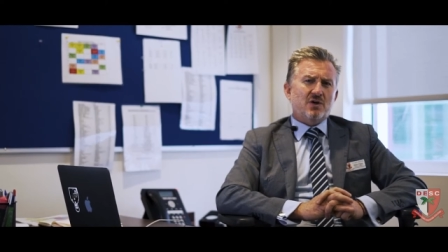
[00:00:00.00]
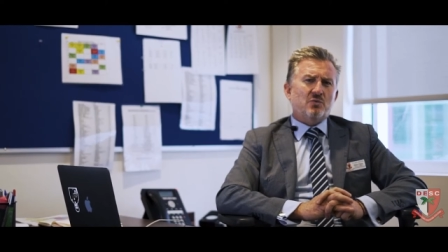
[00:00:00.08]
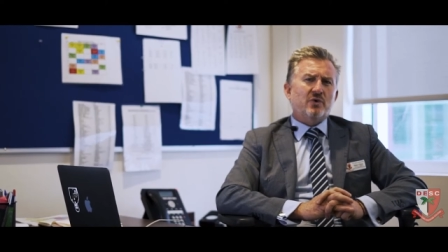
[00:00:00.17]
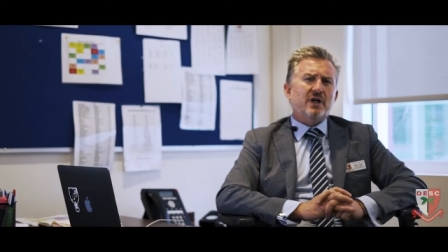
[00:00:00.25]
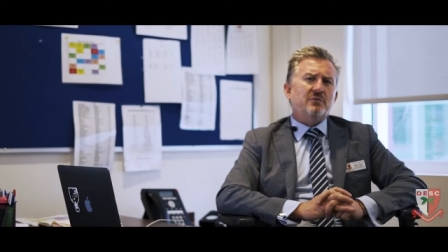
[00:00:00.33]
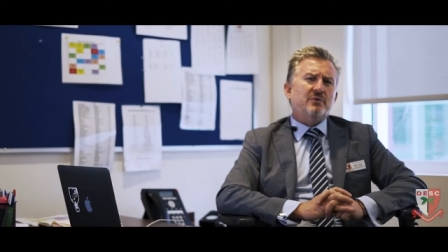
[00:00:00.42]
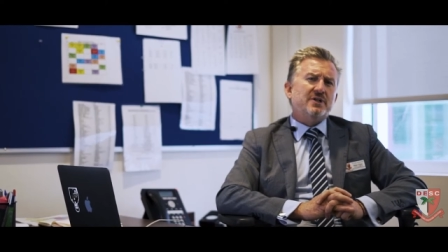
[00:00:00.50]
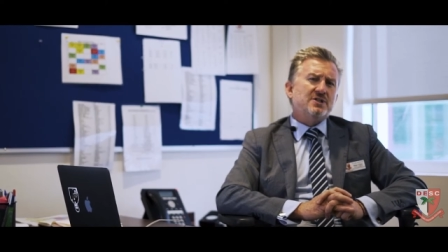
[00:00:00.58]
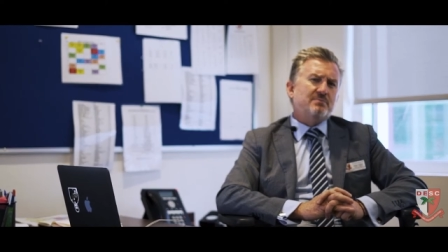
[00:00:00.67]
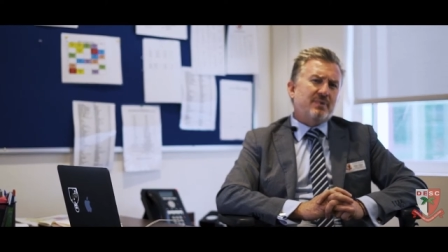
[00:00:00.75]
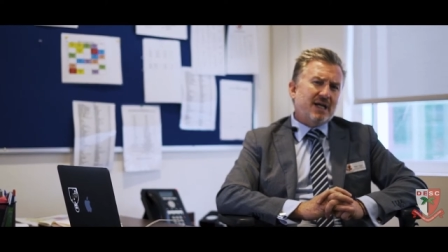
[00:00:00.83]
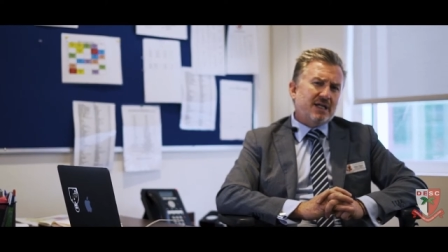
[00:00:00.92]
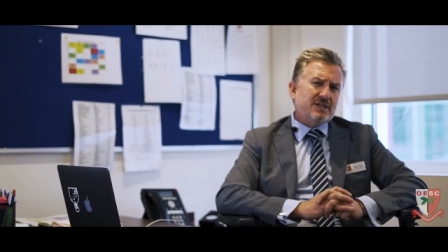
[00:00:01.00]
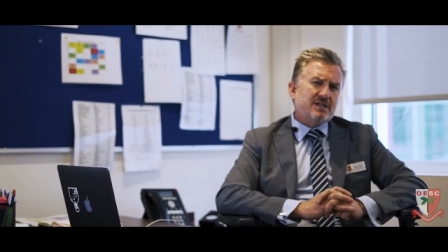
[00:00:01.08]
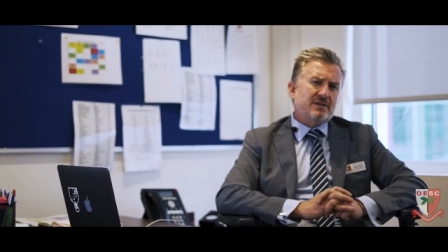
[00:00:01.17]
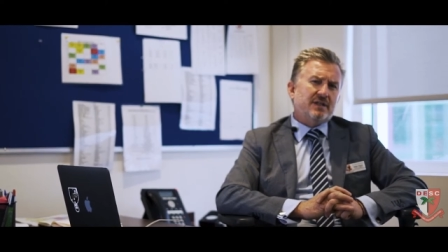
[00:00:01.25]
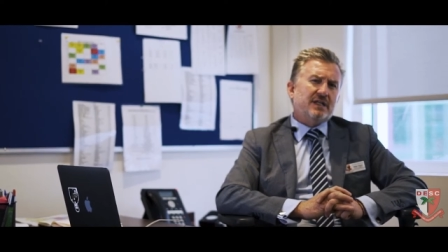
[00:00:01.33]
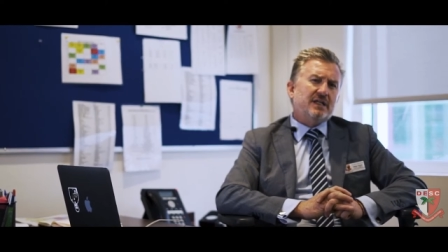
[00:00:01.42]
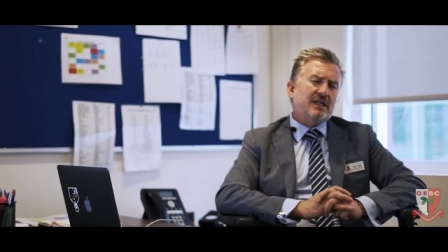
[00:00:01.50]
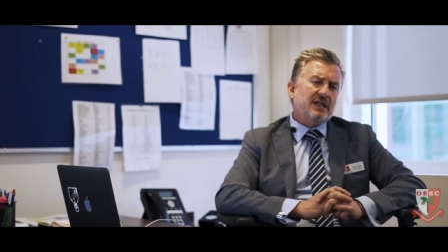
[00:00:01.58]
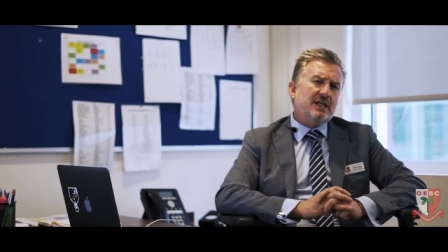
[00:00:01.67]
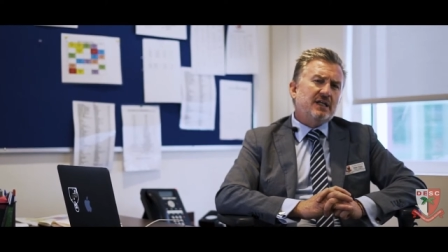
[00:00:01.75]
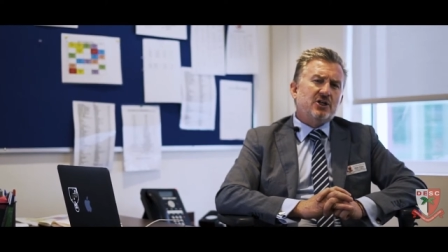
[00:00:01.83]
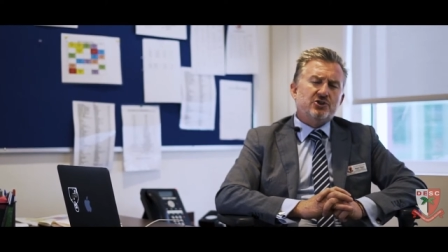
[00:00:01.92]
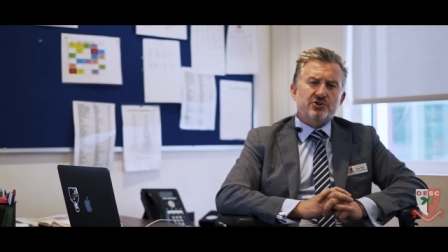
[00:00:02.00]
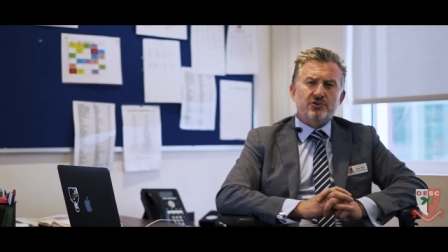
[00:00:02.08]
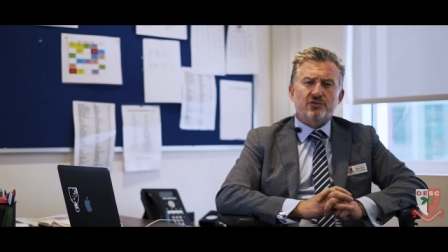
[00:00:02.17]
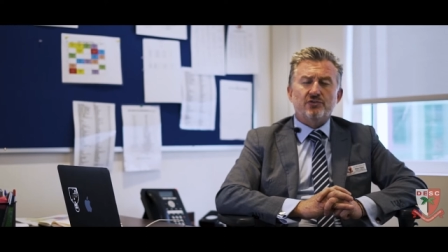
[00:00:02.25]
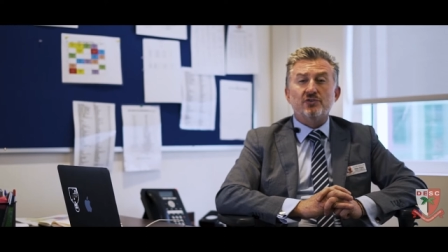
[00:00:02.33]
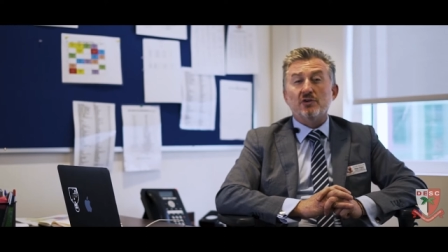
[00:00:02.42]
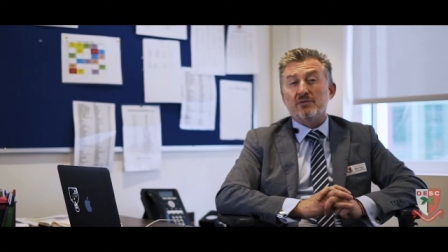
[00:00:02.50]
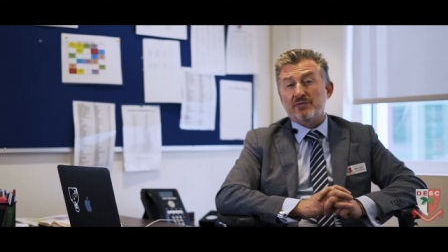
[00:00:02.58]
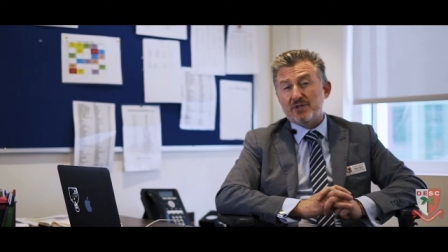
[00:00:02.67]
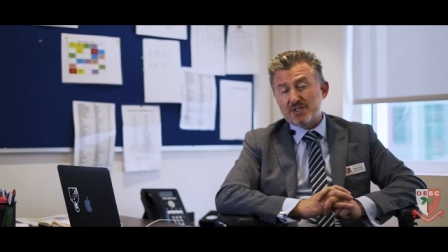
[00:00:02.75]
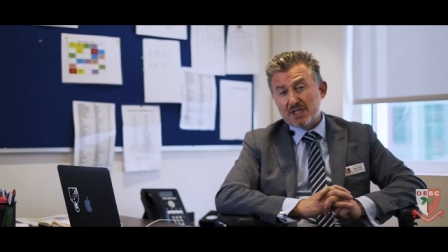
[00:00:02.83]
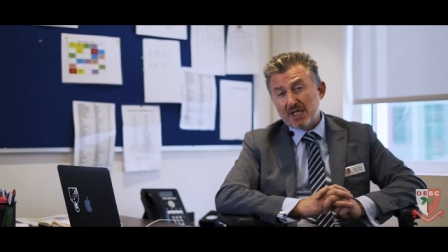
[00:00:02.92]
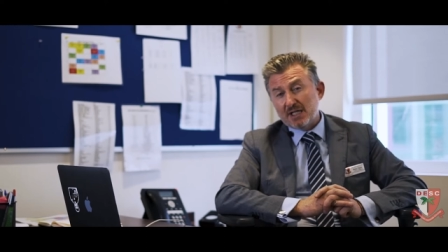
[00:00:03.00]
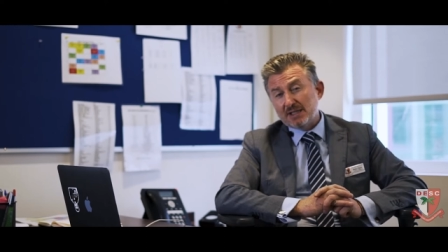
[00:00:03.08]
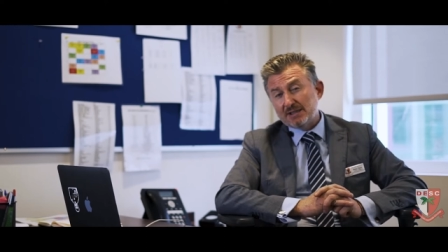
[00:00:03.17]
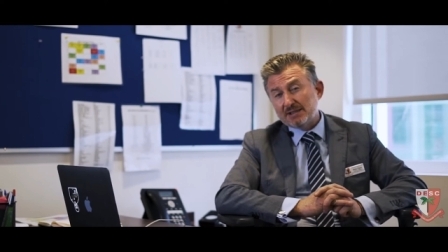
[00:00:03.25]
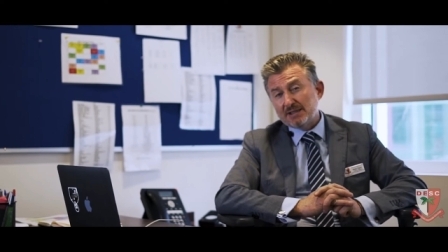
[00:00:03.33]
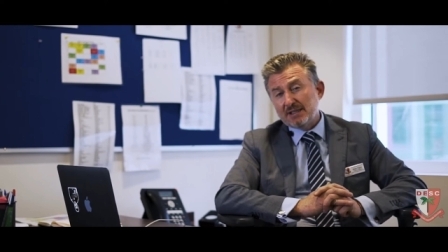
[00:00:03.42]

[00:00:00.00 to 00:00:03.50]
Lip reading: where we debate the key issues of the day.